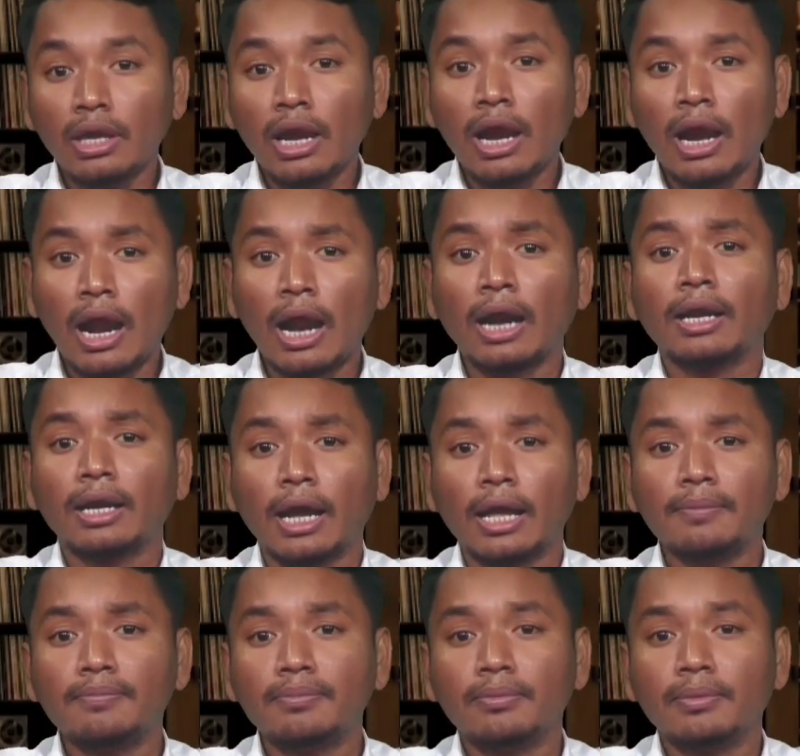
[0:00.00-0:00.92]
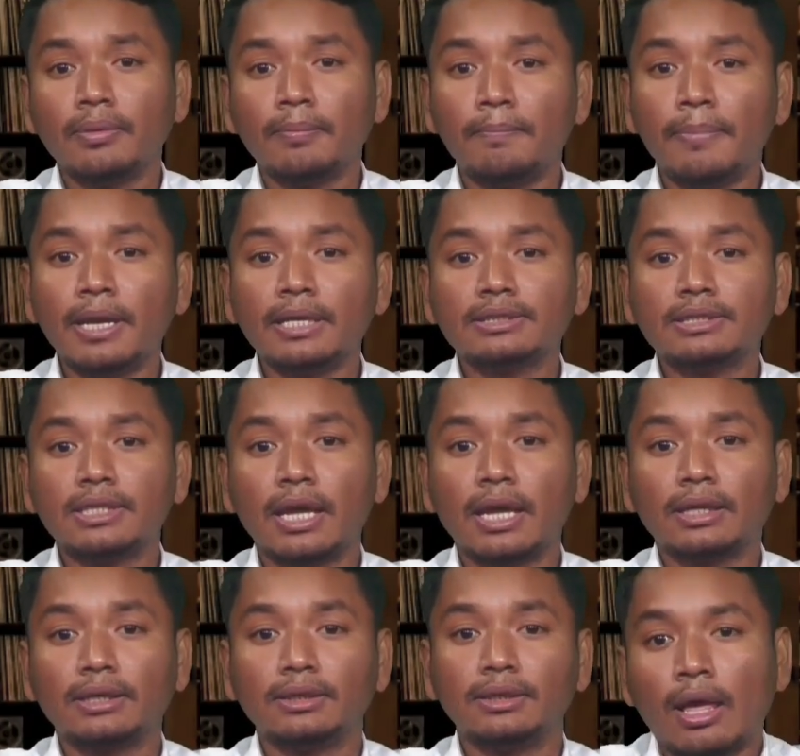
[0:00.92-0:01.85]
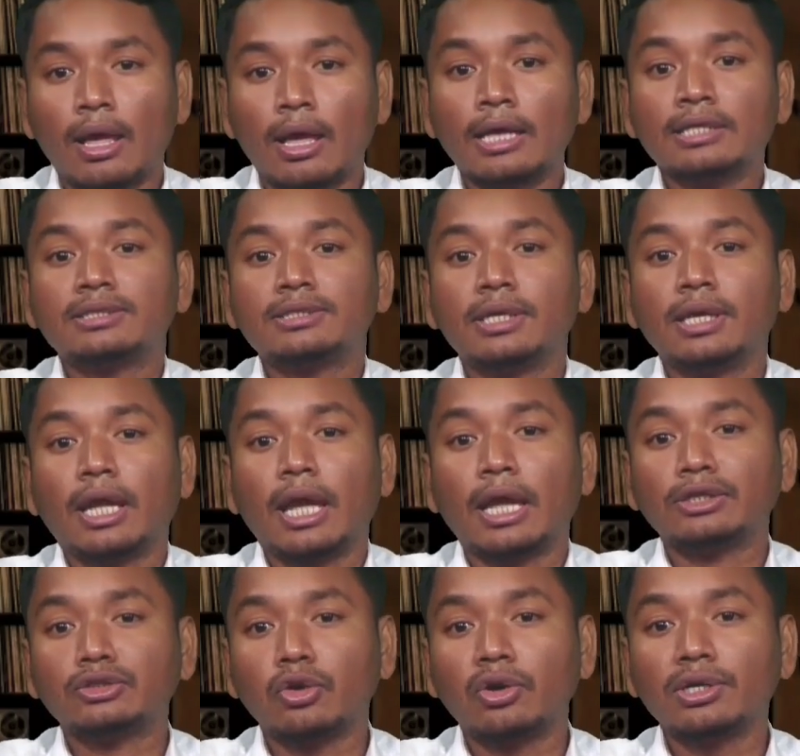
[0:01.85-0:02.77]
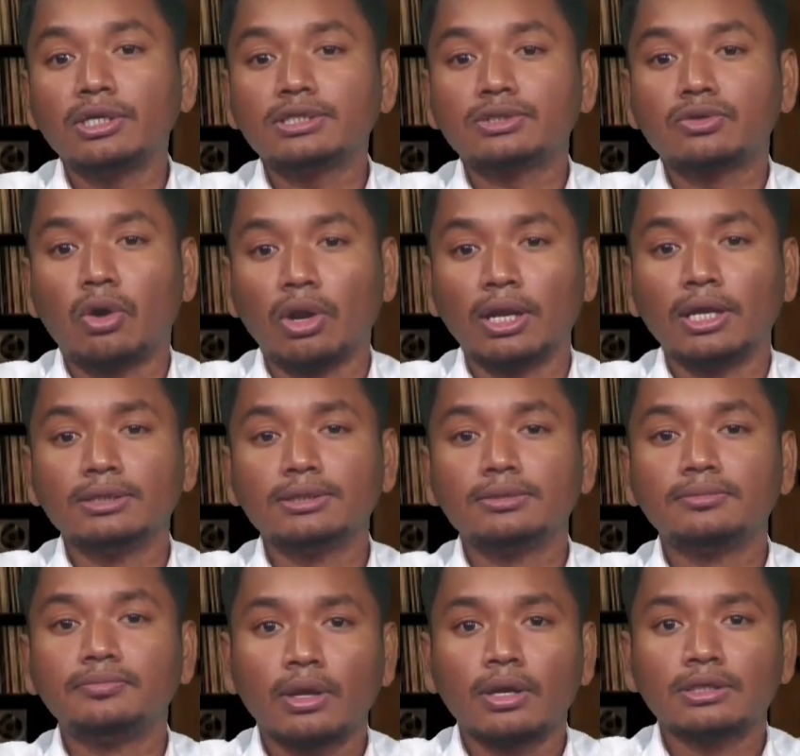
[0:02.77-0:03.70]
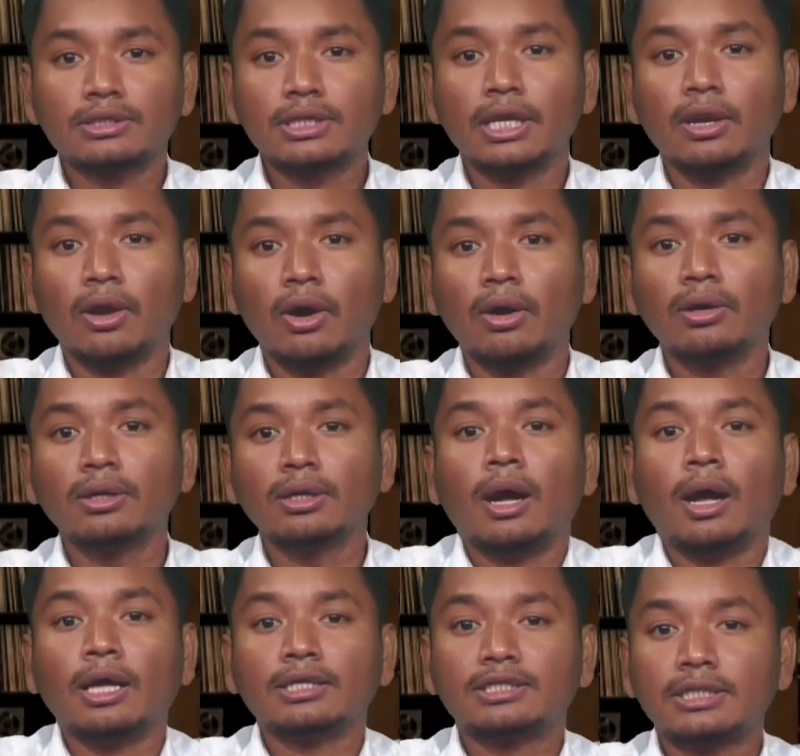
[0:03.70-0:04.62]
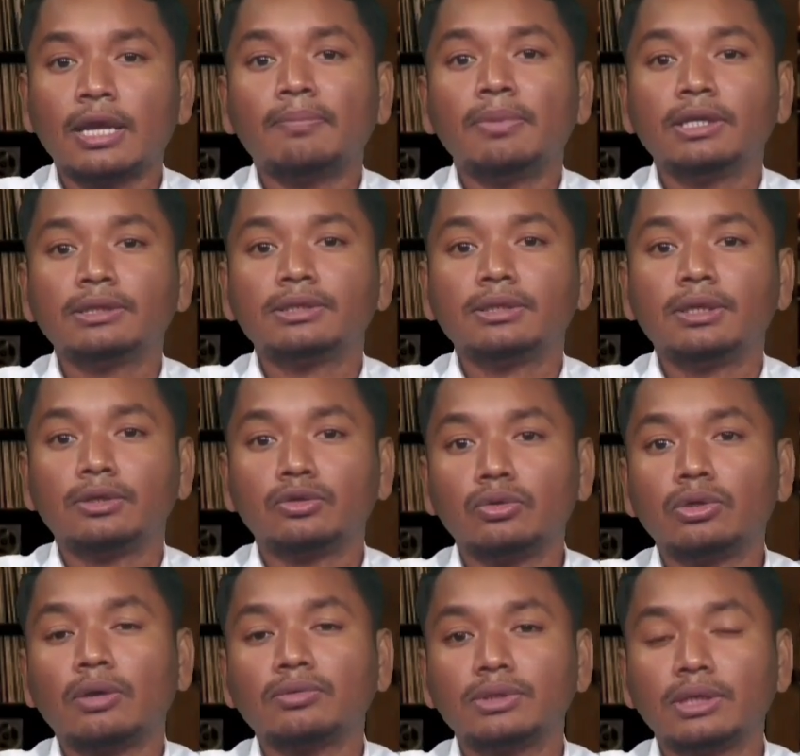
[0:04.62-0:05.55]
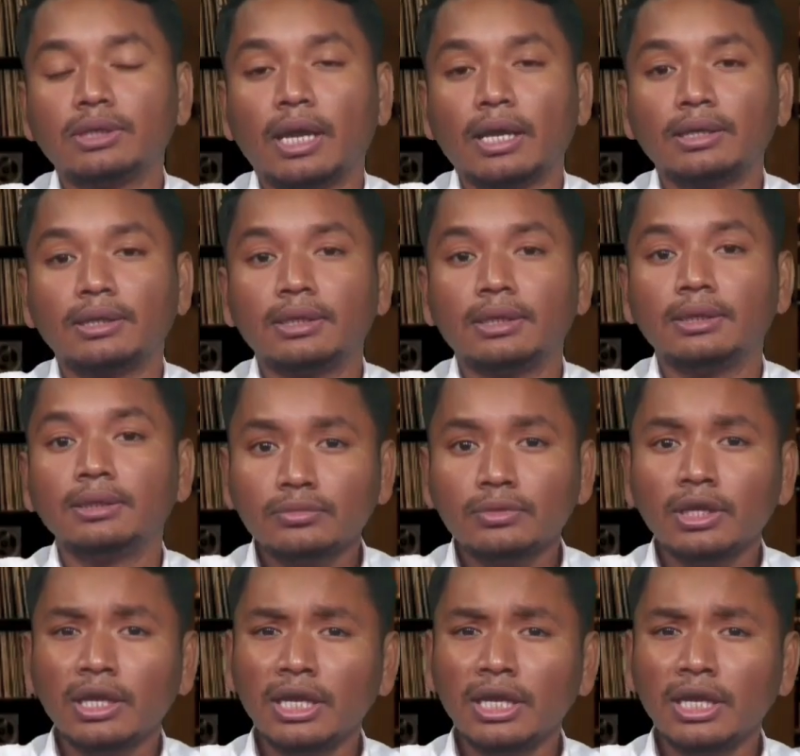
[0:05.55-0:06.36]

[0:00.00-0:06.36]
Archive, based at St. Anthony's College, Shillong, established in 2019.